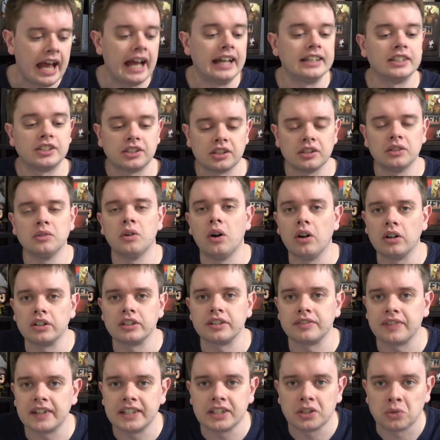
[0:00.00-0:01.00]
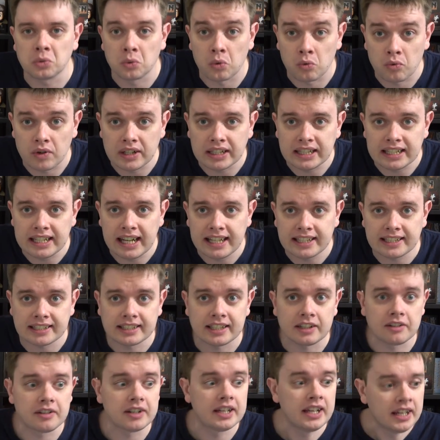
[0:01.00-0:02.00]
And so our defenses were really
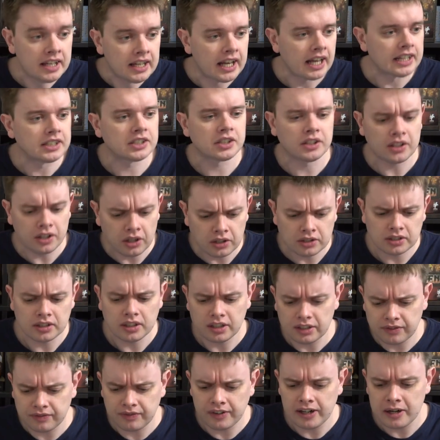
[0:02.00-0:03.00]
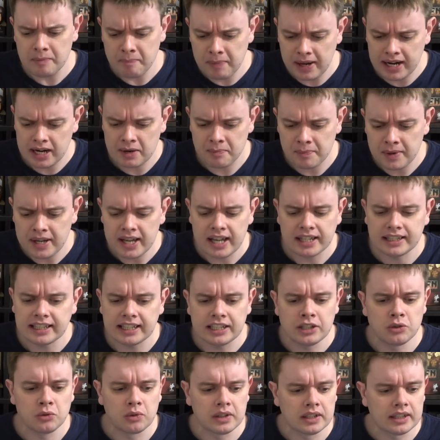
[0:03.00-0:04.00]
necessary. And so the ocelots fight back a bit. And
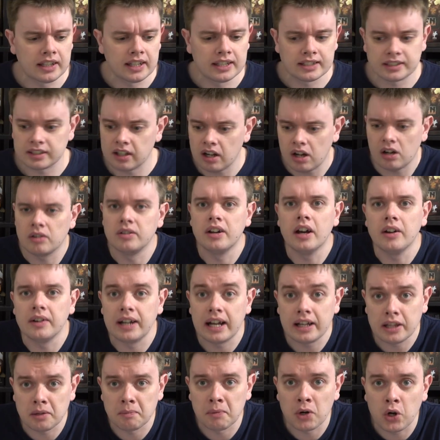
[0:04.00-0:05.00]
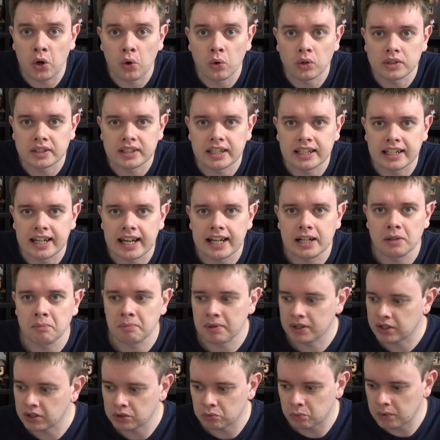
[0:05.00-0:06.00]
then you realize that, oh no, now the macaws need
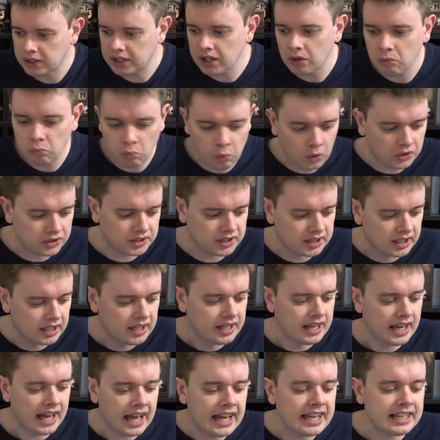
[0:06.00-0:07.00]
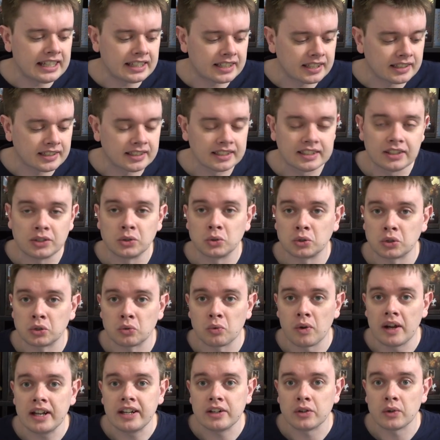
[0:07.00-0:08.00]
help because we don't want any side to
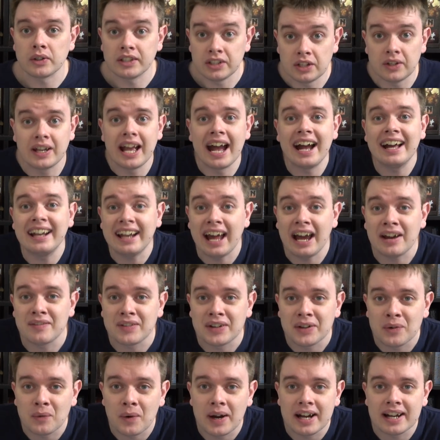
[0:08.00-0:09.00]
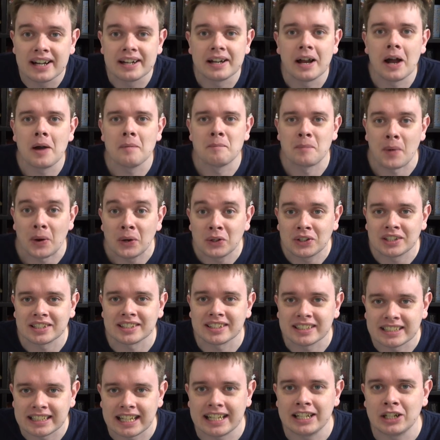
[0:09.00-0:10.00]
surrender. And you can have it where both
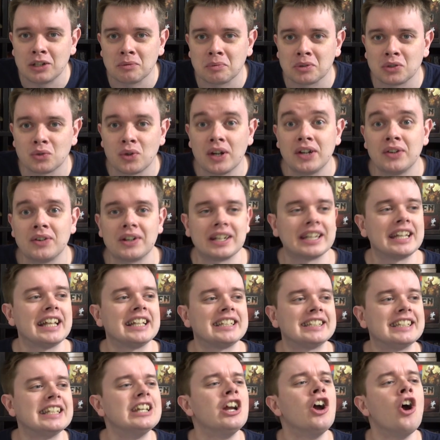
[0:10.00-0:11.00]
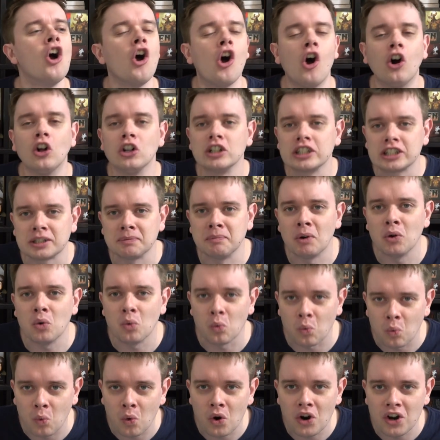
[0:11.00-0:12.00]
sides end up surrendering. And that's the
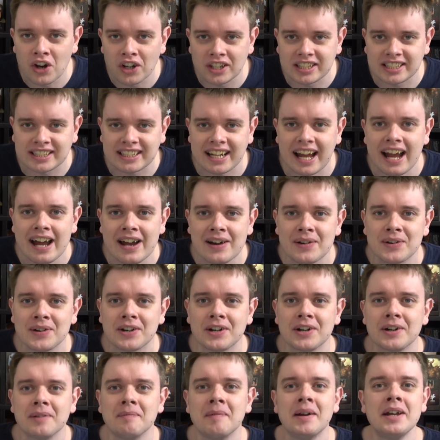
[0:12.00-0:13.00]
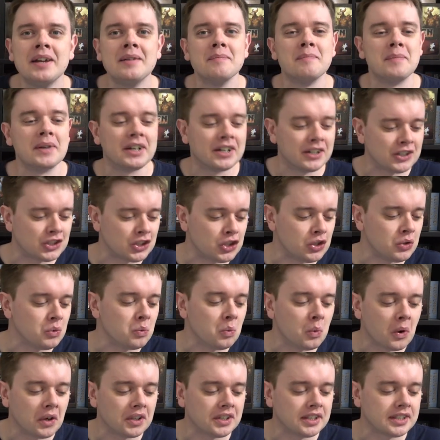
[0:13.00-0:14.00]
ultimate worst outcome because
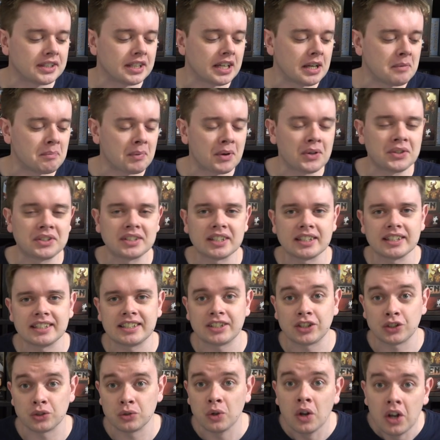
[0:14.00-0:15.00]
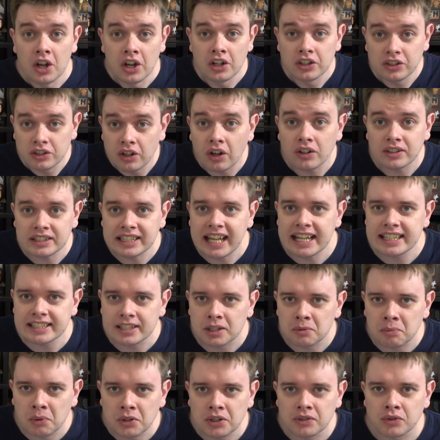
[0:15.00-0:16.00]
you want uh, both sides to not get
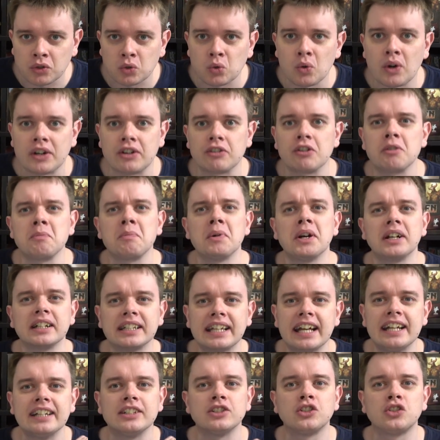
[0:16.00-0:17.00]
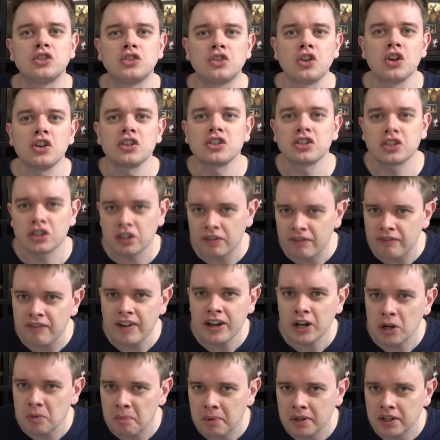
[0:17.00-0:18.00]
to the point of surrendering, but get just
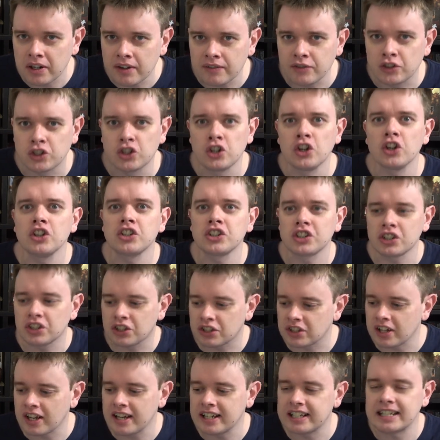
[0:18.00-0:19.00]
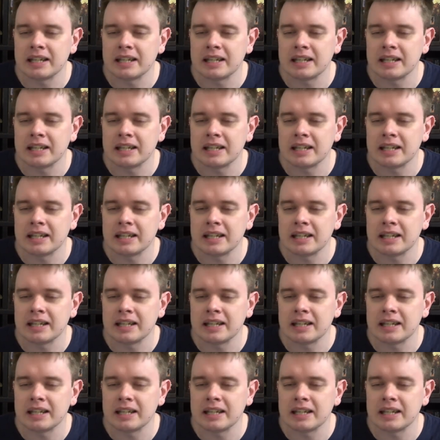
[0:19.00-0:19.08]
fed up enough, just uh,